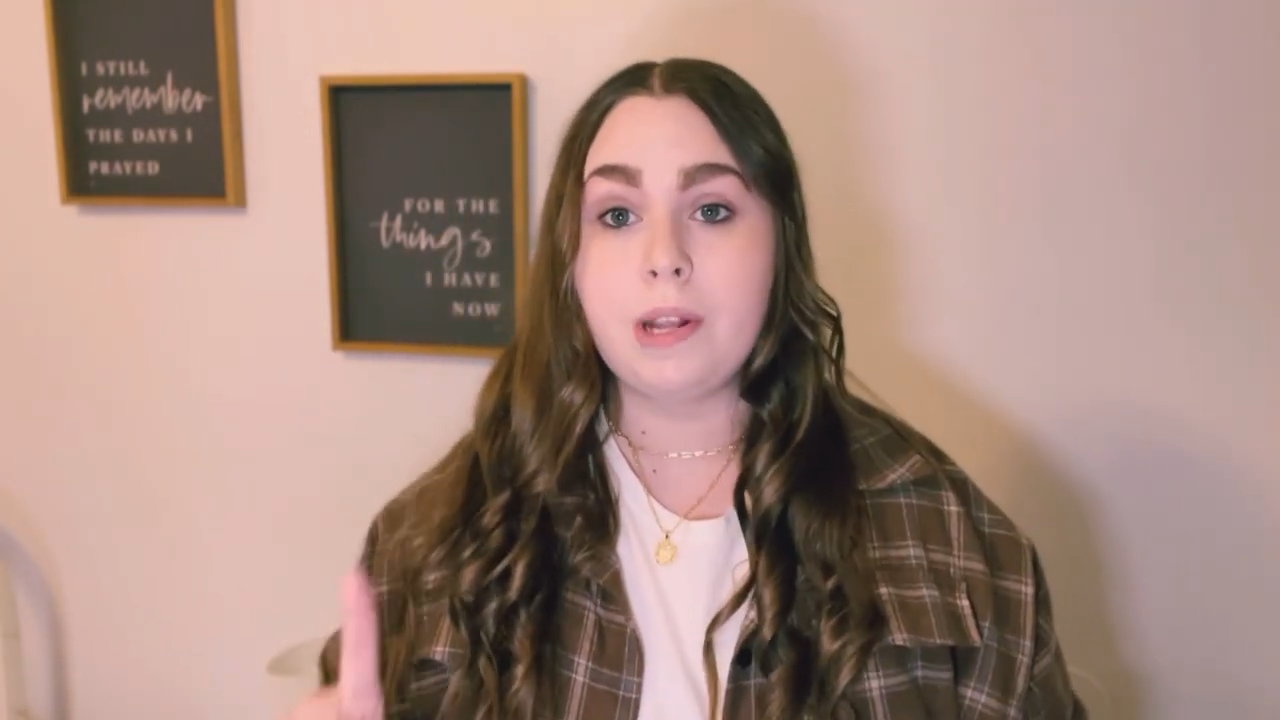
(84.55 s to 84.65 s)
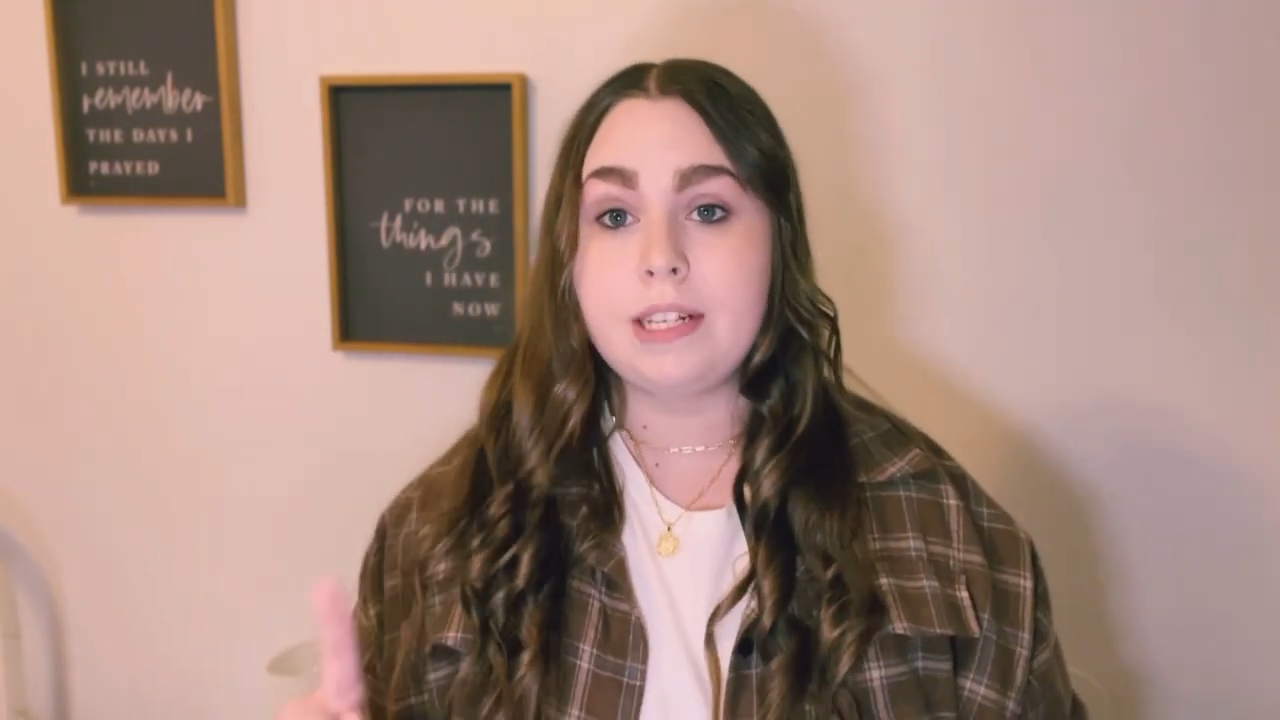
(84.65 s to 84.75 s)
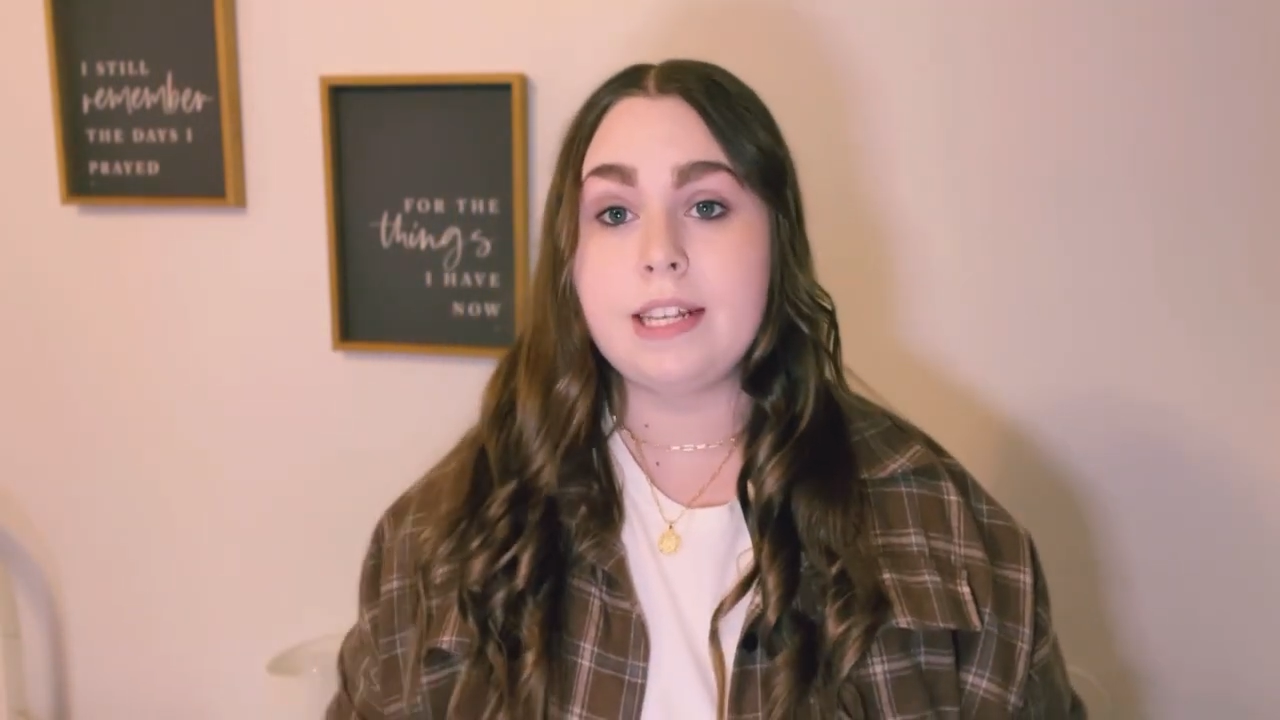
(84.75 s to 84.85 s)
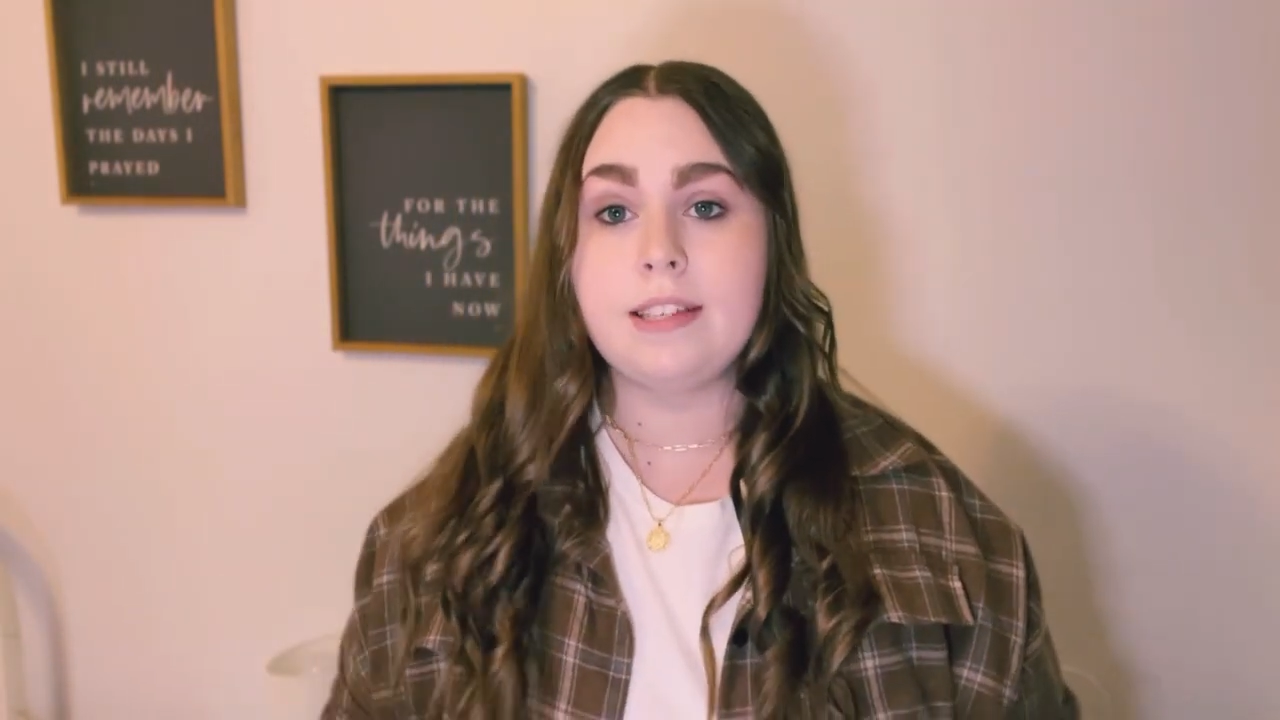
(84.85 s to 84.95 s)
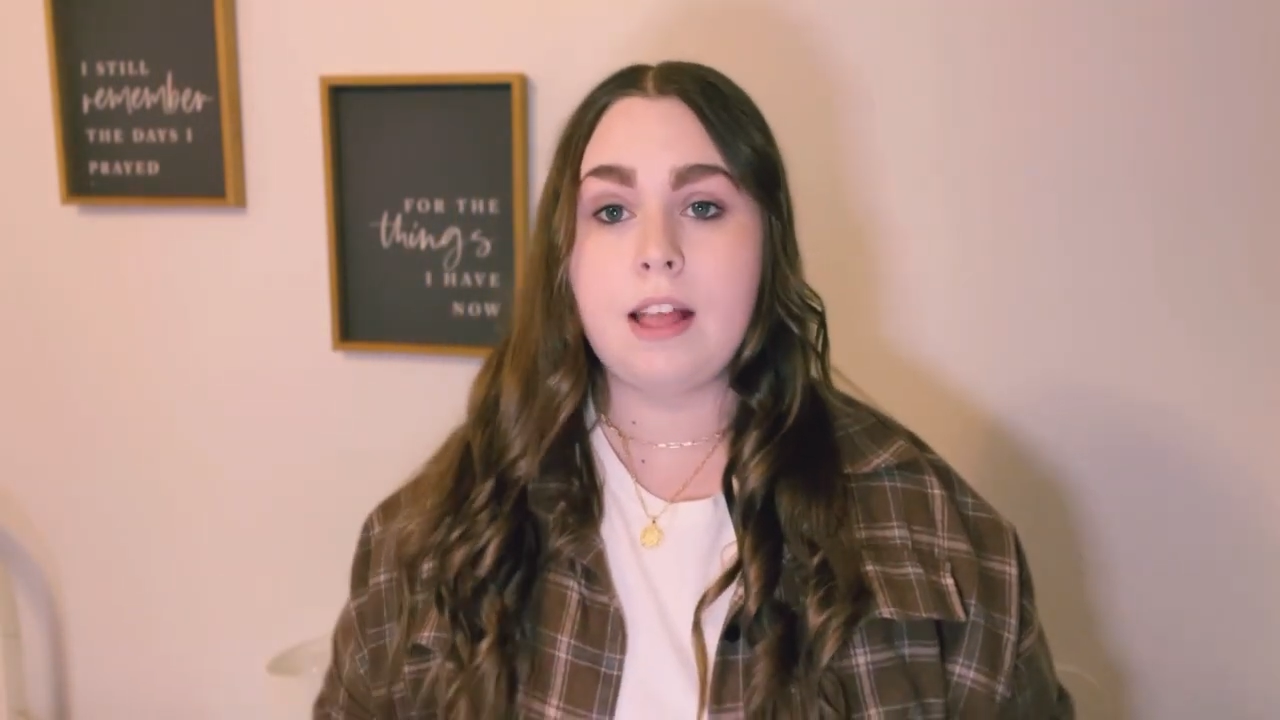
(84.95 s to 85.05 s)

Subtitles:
But just